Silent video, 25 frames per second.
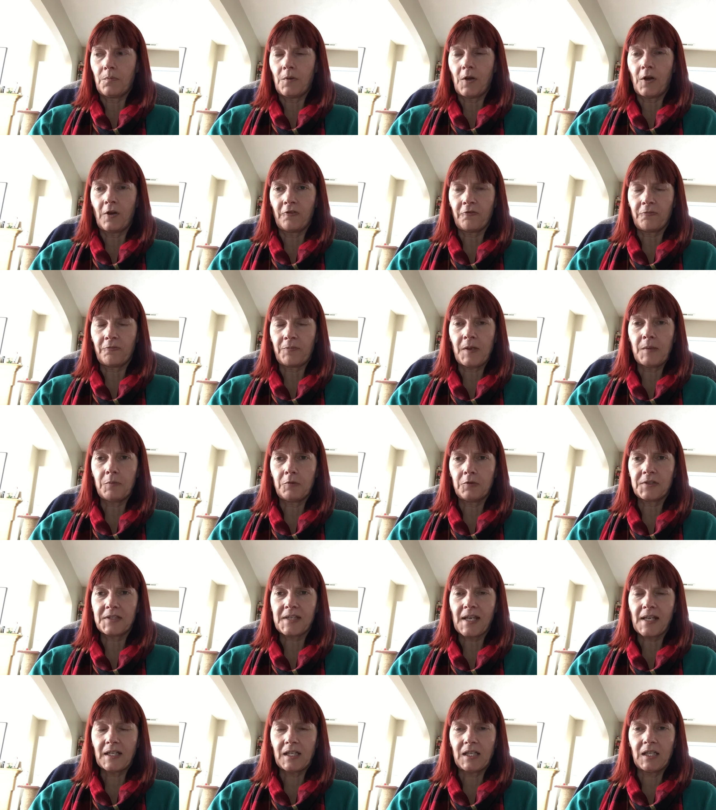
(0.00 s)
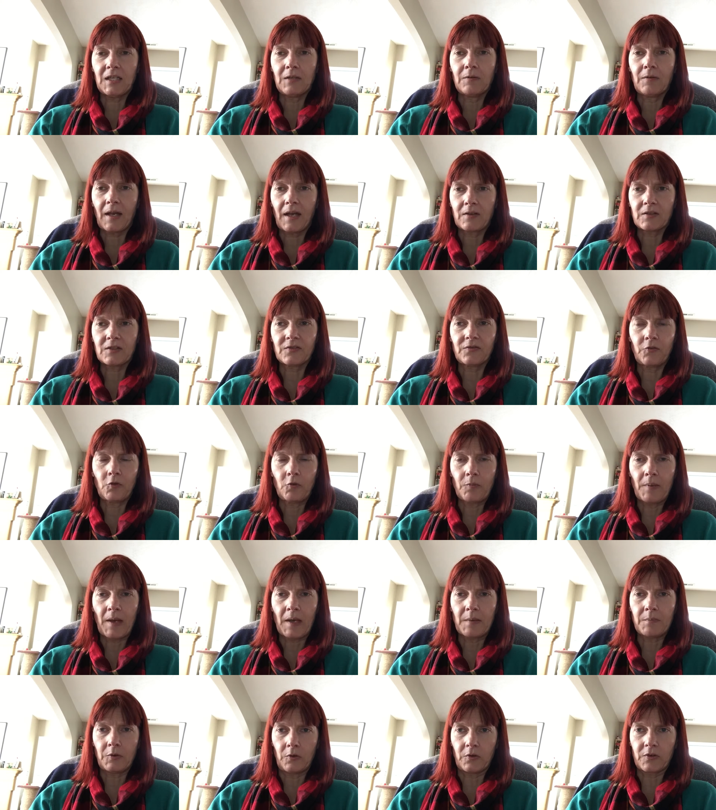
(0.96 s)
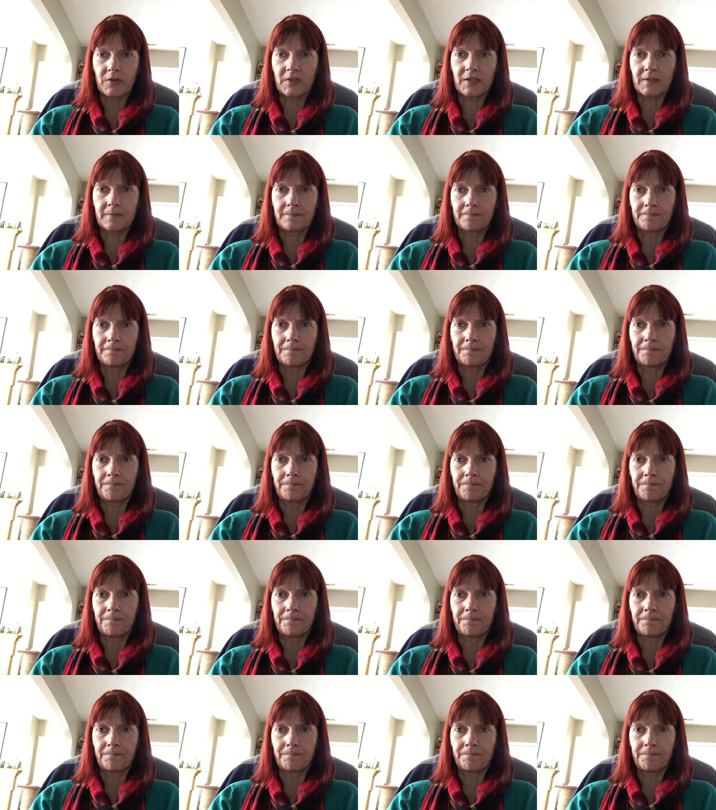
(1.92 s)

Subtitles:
of people telling you how to format books.